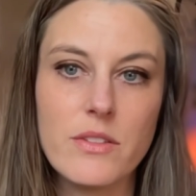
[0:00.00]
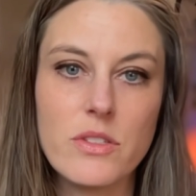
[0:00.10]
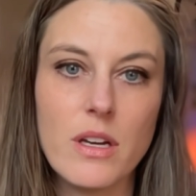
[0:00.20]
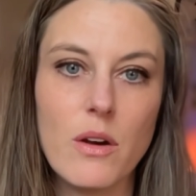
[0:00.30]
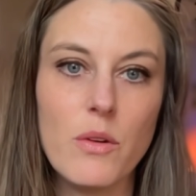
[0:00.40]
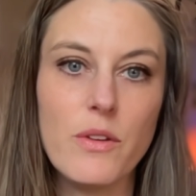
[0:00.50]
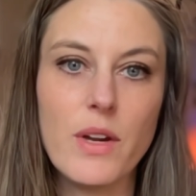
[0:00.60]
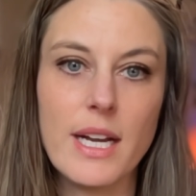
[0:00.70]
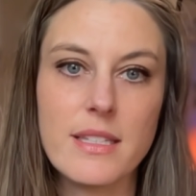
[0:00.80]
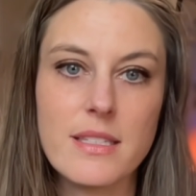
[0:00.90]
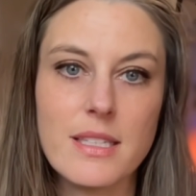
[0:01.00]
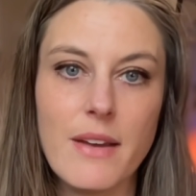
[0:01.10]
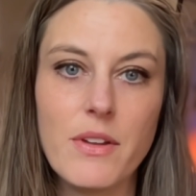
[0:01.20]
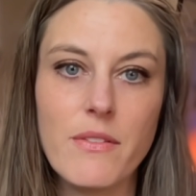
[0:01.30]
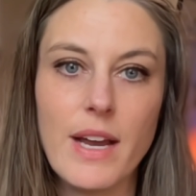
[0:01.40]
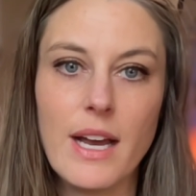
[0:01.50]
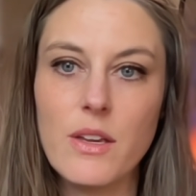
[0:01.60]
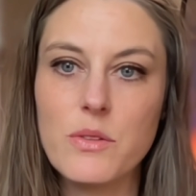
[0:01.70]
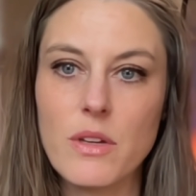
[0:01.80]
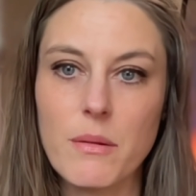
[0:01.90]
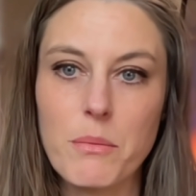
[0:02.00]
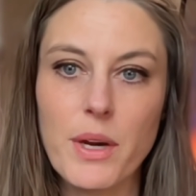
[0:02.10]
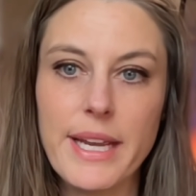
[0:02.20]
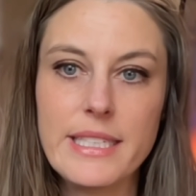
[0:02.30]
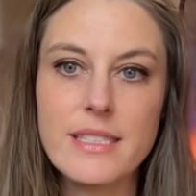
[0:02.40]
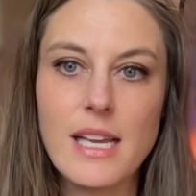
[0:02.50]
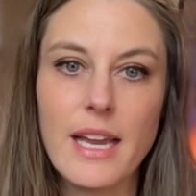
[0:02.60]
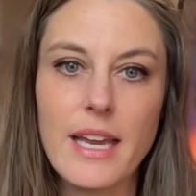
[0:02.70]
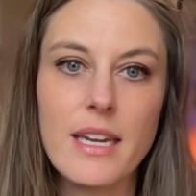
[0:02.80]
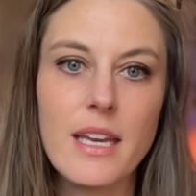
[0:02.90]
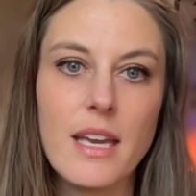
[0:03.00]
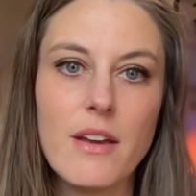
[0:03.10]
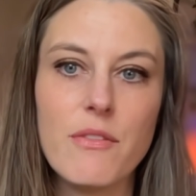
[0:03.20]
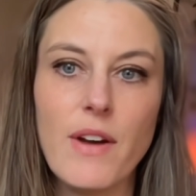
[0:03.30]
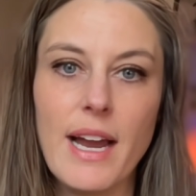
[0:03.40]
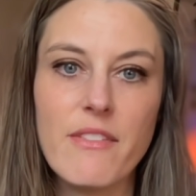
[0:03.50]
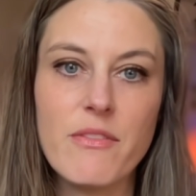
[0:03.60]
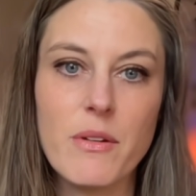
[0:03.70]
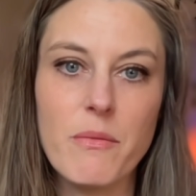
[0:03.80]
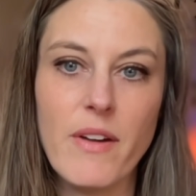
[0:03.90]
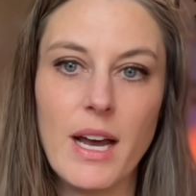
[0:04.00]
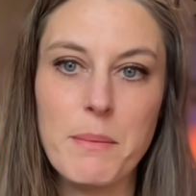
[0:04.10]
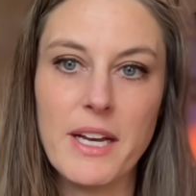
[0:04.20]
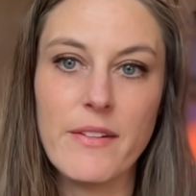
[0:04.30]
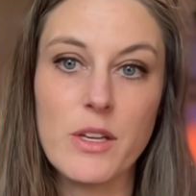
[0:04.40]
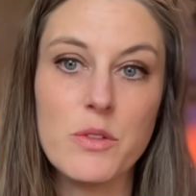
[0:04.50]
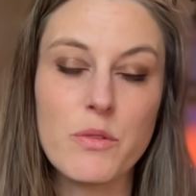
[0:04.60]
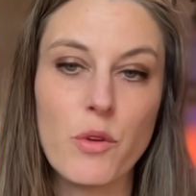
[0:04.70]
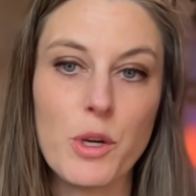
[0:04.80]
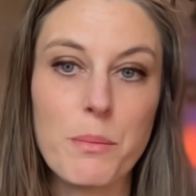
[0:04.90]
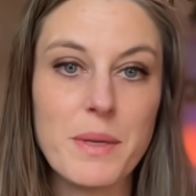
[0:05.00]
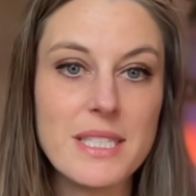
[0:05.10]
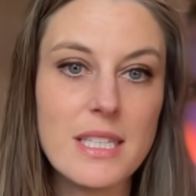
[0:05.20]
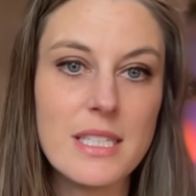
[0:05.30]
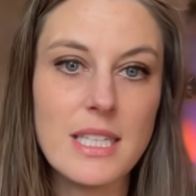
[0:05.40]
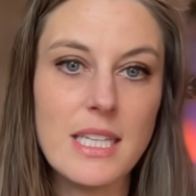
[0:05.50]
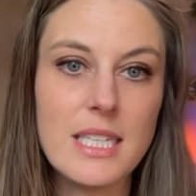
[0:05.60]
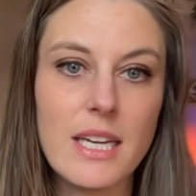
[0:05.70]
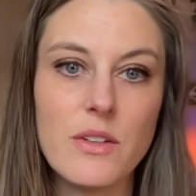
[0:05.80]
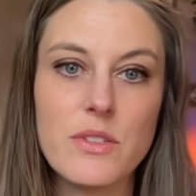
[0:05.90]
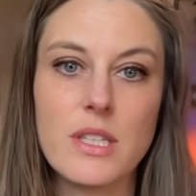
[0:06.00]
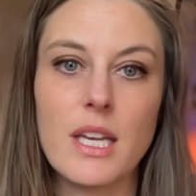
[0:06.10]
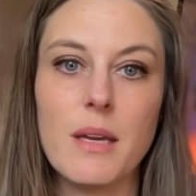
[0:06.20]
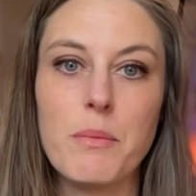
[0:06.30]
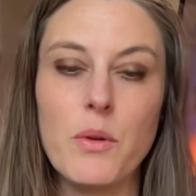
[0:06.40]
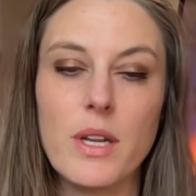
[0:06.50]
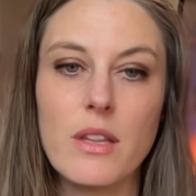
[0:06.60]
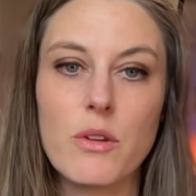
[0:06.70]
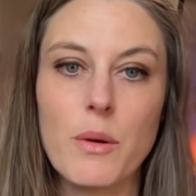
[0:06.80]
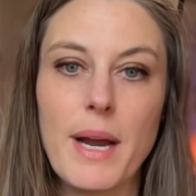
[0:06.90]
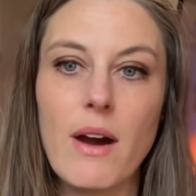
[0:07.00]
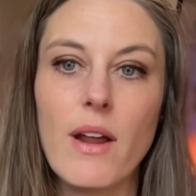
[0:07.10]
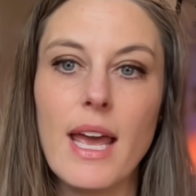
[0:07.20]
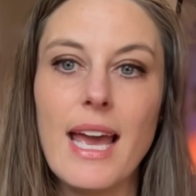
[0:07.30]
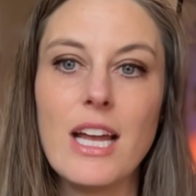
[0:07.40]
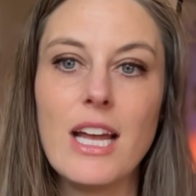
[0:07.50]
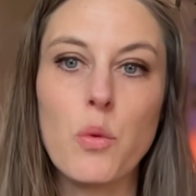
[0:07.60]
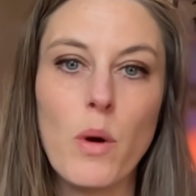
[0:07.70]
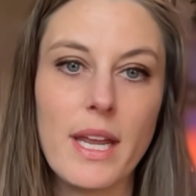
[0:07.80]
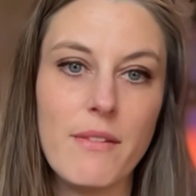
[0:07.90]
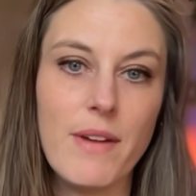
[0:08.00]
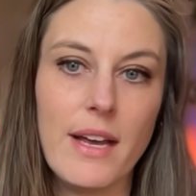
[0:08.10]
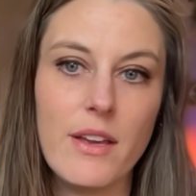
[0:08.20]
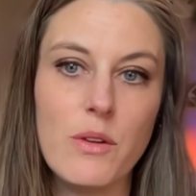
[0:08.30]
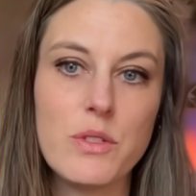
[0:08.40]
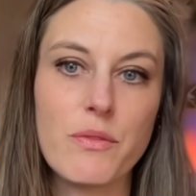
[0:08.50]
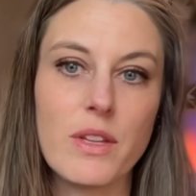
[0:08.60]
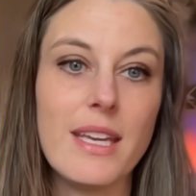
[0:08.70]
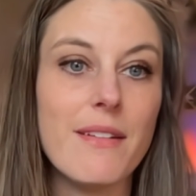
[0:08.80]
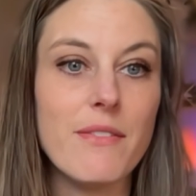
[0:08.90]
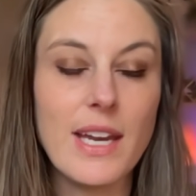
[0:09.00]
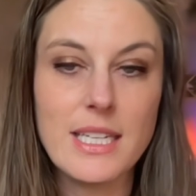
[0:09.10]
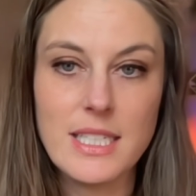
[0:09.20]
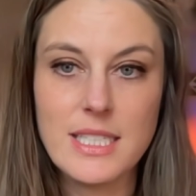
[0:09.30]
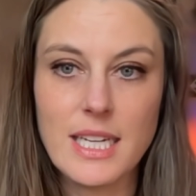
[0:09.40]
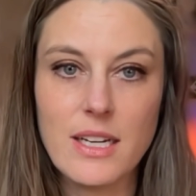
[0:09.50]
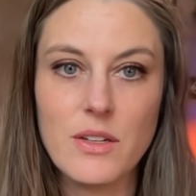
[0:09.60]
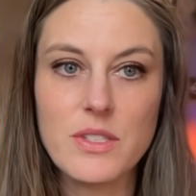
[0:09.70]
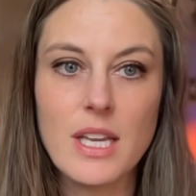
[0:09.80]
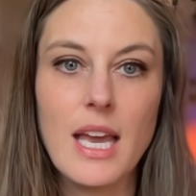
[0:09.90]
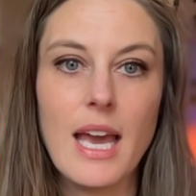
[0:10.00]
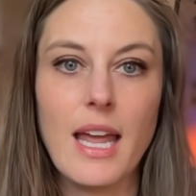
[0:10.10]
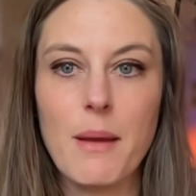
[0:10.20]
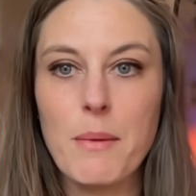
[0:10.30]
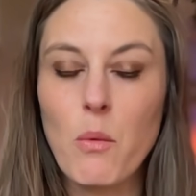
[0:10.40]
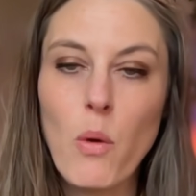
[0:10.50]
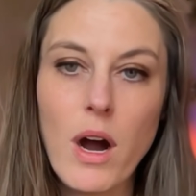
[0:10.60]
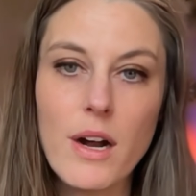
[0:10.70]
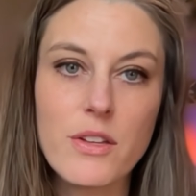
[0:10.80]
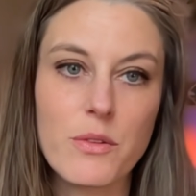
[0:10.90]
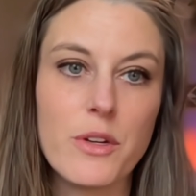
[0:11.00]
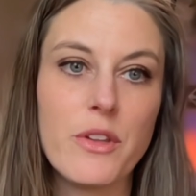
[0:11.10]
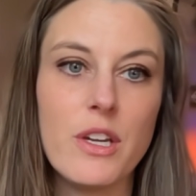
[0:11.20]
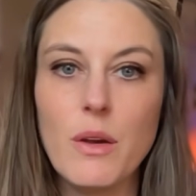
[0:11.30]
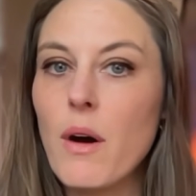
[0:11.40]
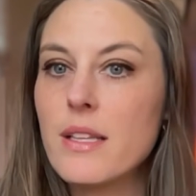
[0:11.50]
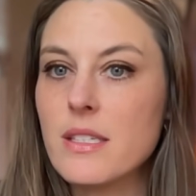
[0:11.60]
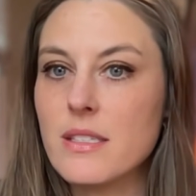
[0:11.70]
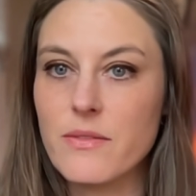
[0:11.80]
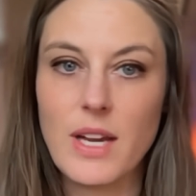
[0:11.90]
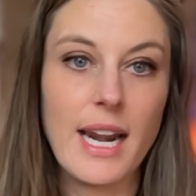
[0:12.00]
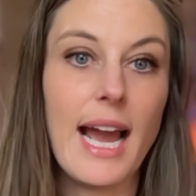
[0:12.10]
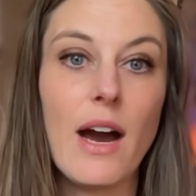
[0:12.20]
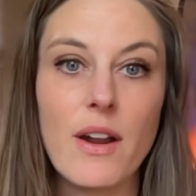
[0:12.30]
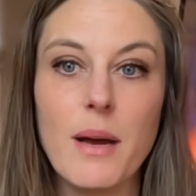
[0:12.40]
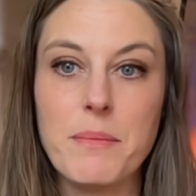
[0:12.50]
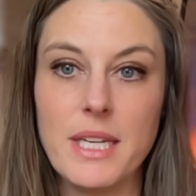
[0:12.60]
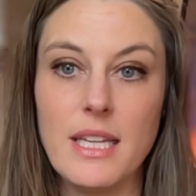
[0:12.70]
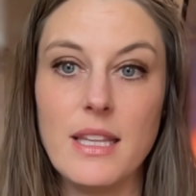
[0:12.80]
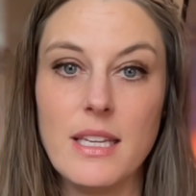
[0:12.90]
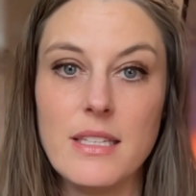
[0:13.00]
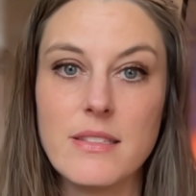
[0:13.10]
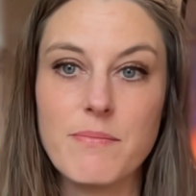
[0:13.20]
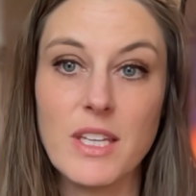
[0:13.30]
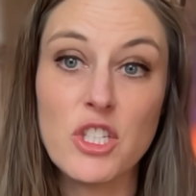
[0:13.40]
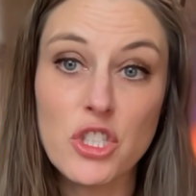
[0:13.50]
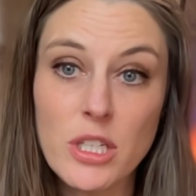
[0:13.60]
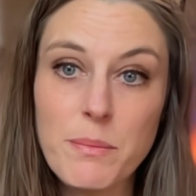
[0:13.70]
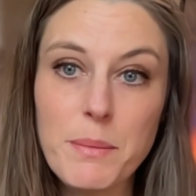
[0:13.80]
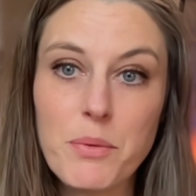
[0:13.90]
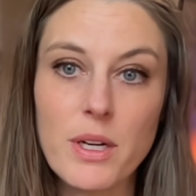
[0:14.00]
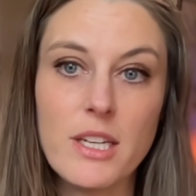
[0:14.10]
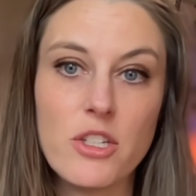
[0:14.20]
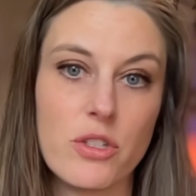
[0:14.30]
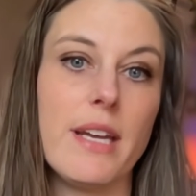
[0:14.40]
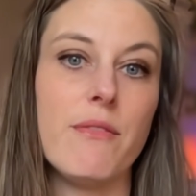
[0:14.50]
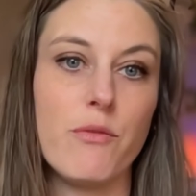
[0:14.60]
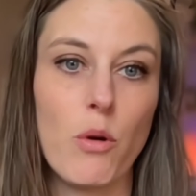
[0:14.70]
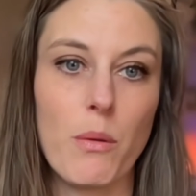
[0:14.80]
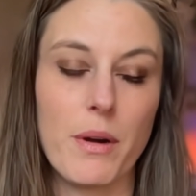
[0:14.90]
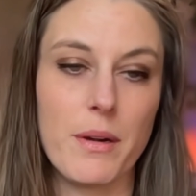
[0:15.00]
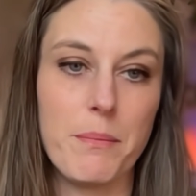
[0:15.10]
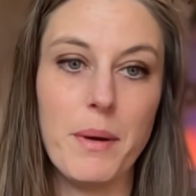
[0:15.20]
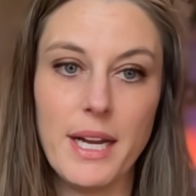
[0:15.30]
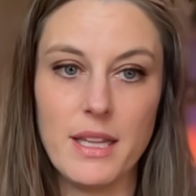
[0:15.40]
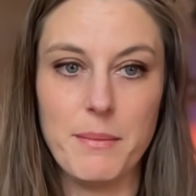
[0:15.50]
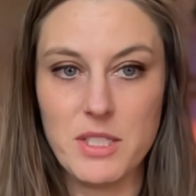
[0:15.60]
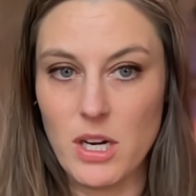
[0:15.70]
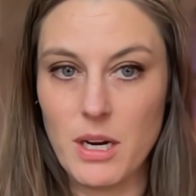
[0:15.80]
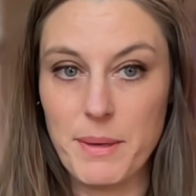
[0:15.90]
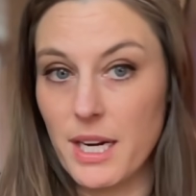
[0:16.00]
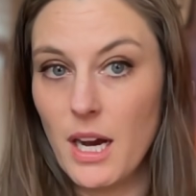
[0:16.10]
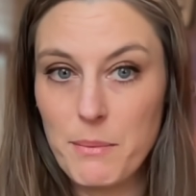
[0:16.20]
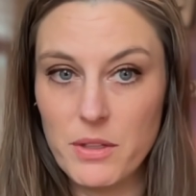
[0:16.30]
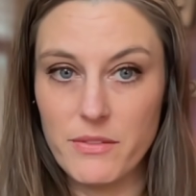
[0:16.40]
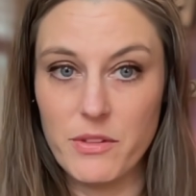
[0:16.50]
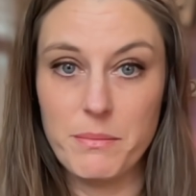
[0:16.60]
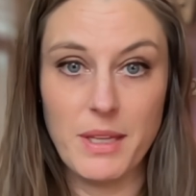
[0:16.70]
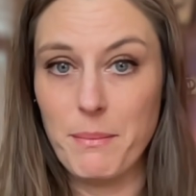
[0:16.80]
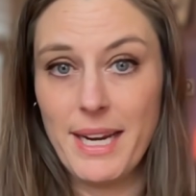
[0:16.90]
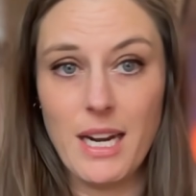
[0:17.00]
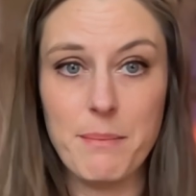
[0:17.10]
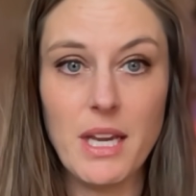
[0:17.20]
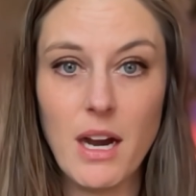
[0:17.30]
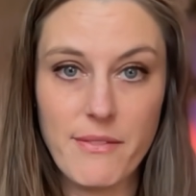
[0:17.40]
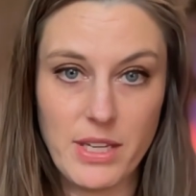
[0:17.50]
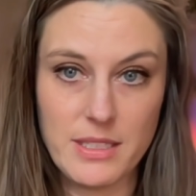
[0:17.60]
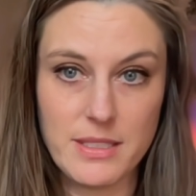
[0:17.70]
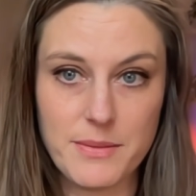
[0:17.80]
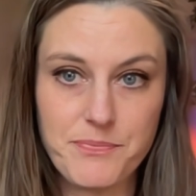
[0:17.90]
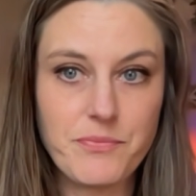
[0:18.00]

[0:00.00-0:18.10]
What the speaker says: So you've got 7 values on brand design, 5 values for your business details that get pulled in throughout, 20 values for the event details. And I'm going to walk through the nuances of kind of how to update these. They should be pretty straightforward, but let me talk about a couple of them that might not be obvious.